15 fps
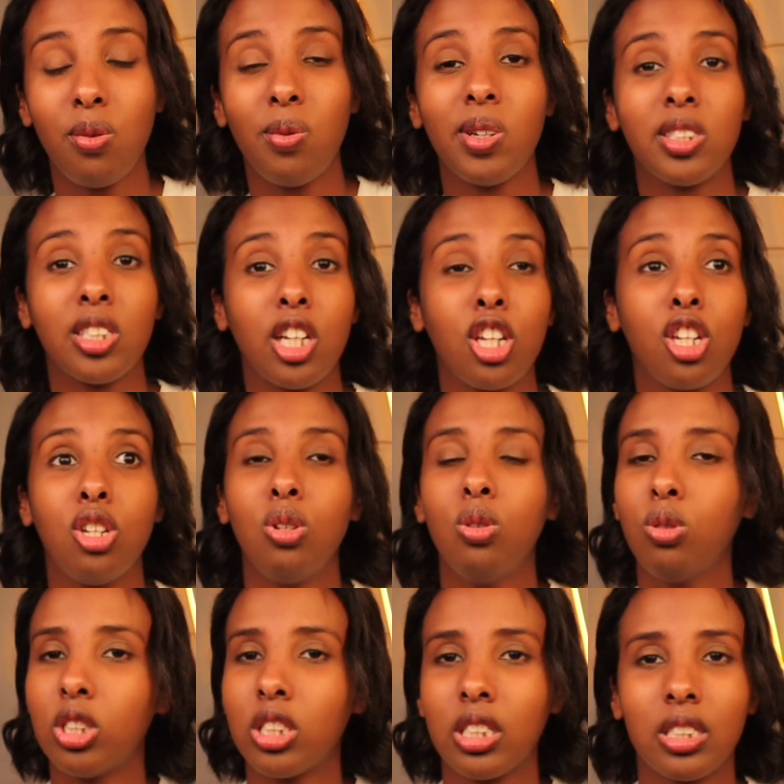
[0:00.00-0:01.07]
it was a
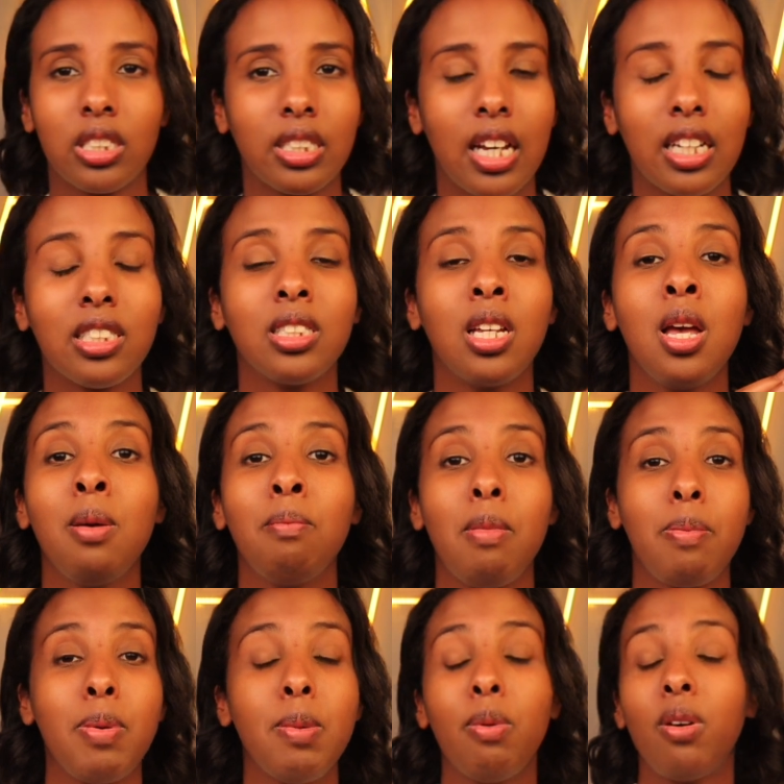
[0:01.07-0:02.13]
huge success,
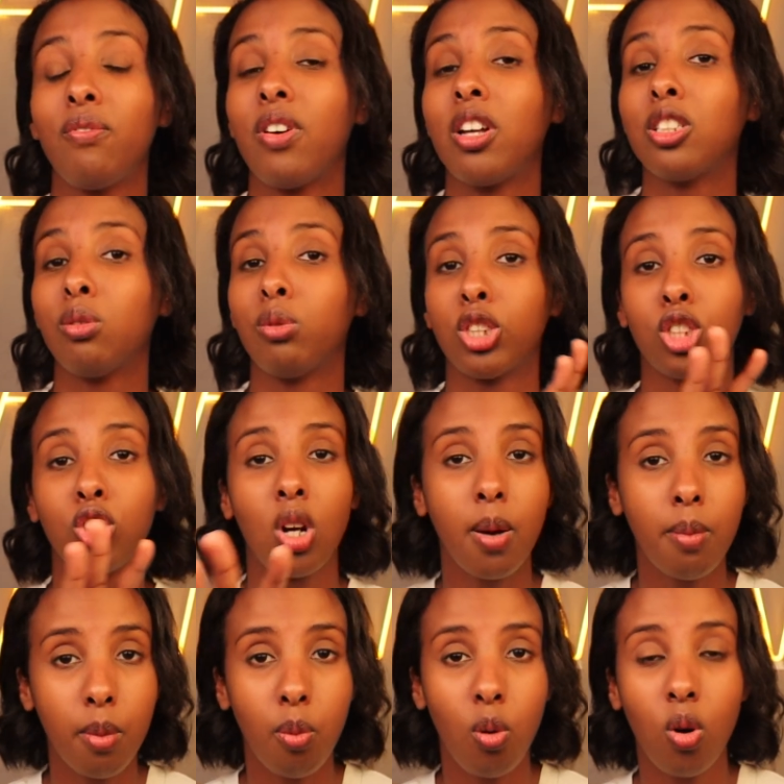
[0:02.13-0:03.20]
but people felt it was
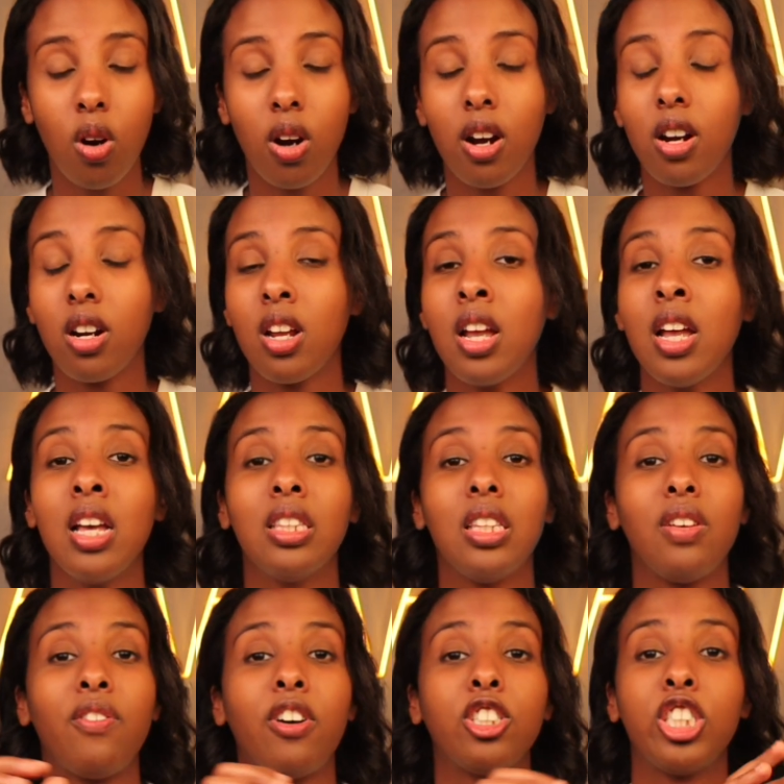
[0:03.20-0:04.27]
trauma porn.
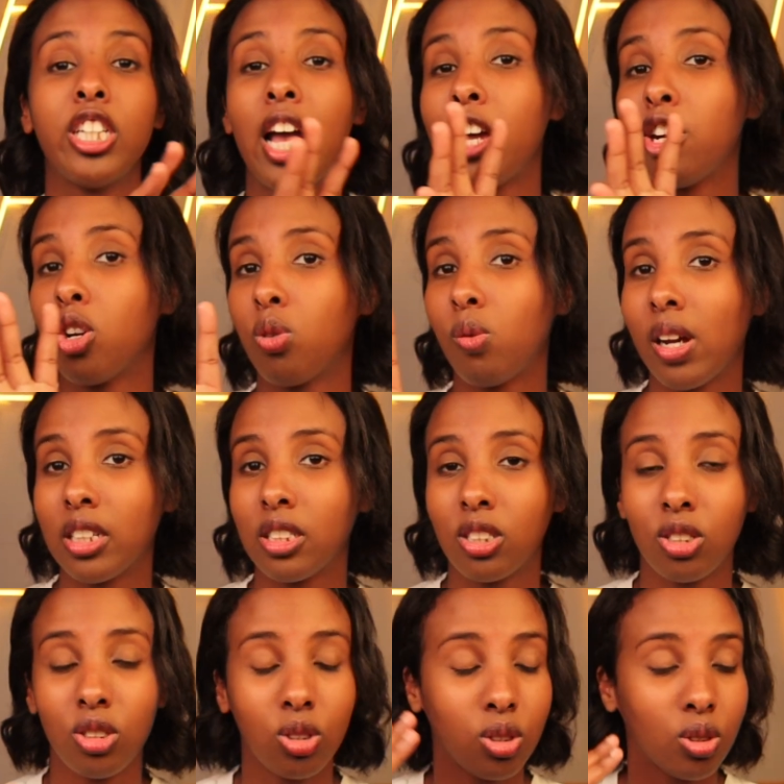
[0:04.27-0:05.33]
They felt she had no right
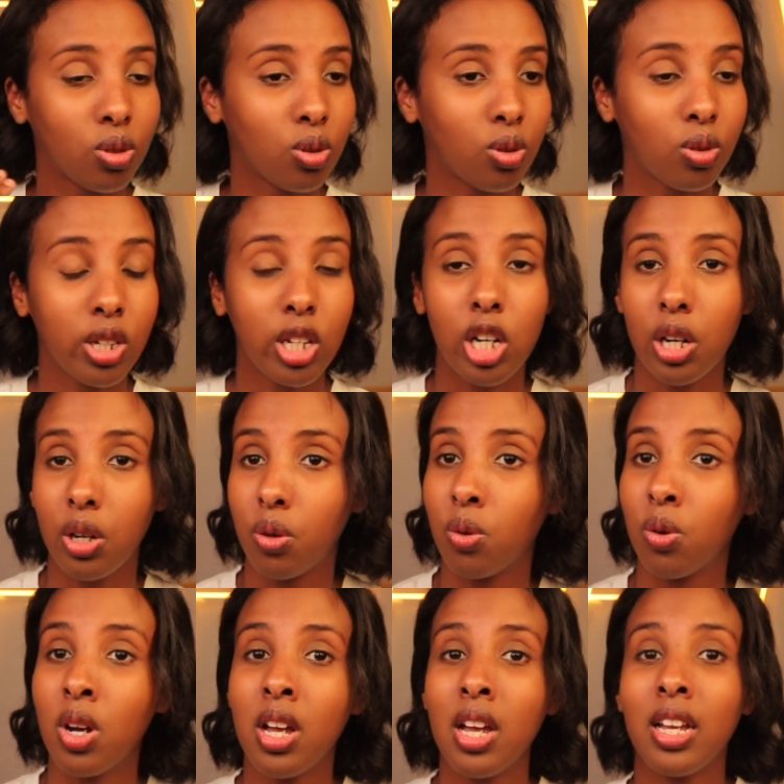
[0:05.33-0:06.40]
to, you
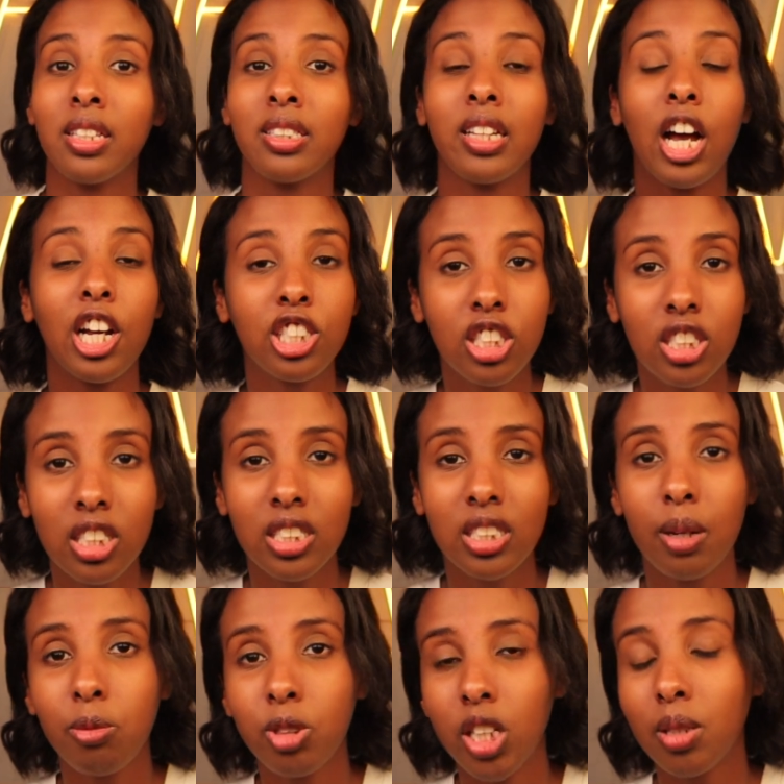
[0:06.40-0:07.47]
know, touch this
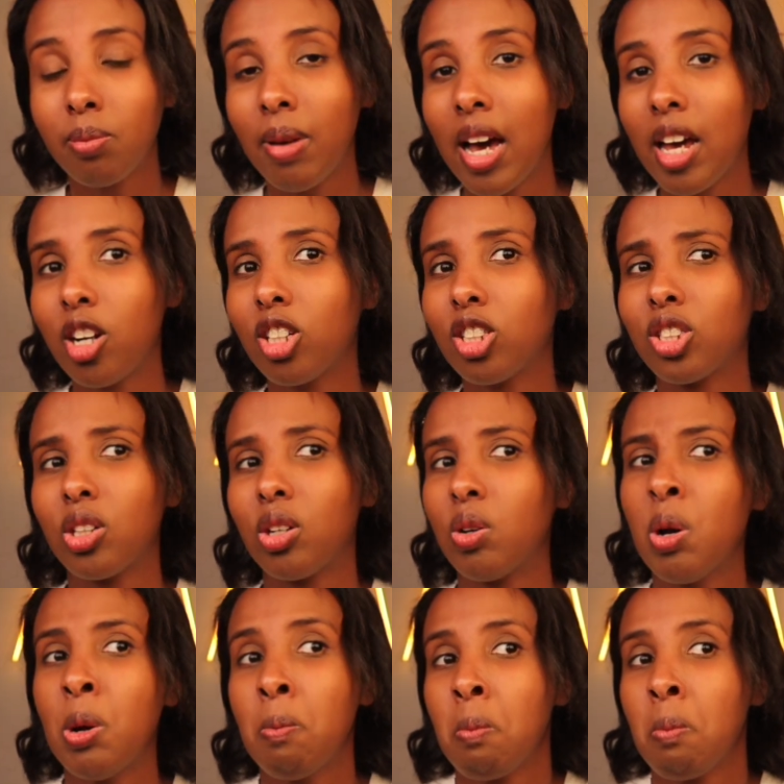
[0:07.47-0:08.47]
subject matter. So